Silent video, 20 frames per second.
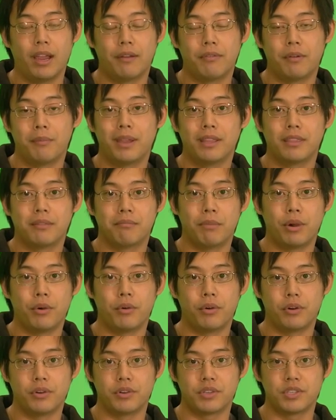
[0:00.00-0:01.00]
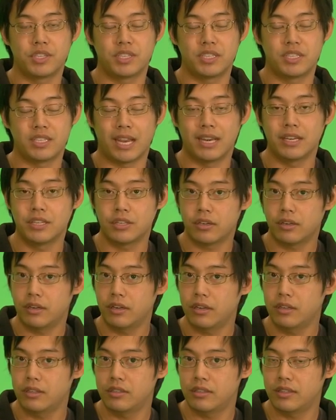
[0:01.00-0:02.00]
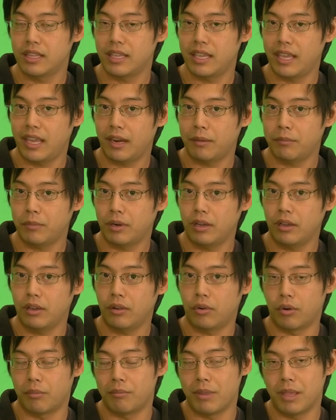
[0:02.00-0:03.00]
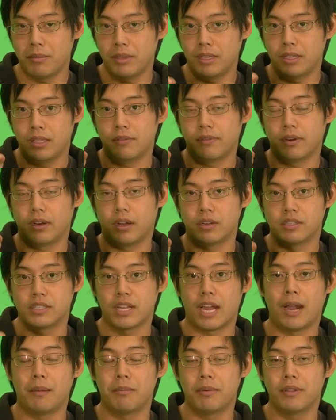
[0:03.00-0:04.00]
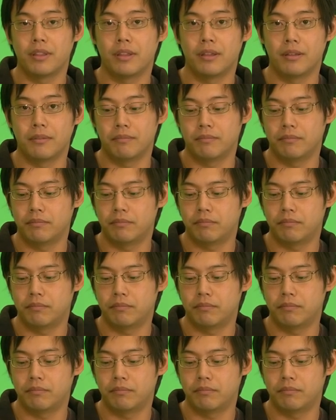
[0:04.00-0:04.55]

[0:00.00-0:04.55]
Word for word: ever make the motors centered to the camera or maybe even on top of the